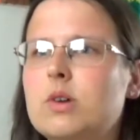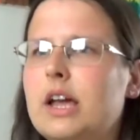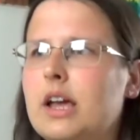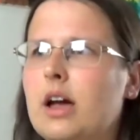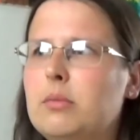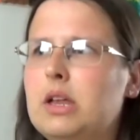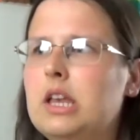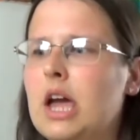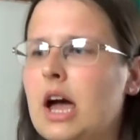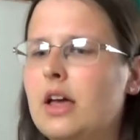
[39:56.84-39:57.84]
Right. I
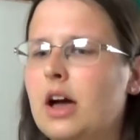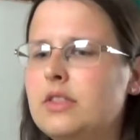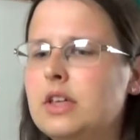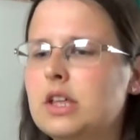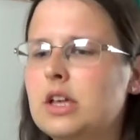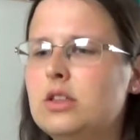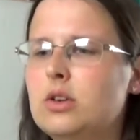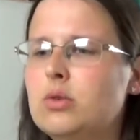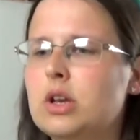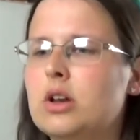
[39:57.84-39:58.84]
mean, yeah, I, I think that
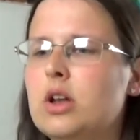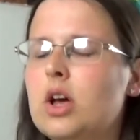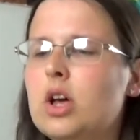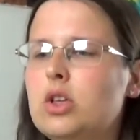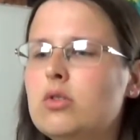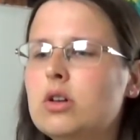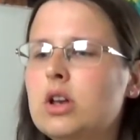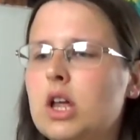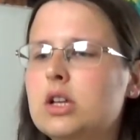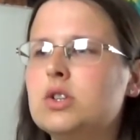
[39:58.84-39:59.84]
you can, you
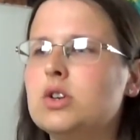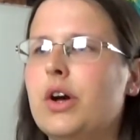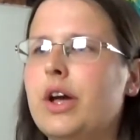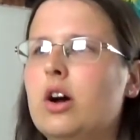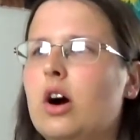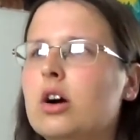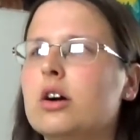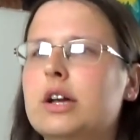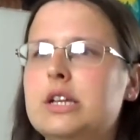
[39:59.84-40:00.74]
can integrate art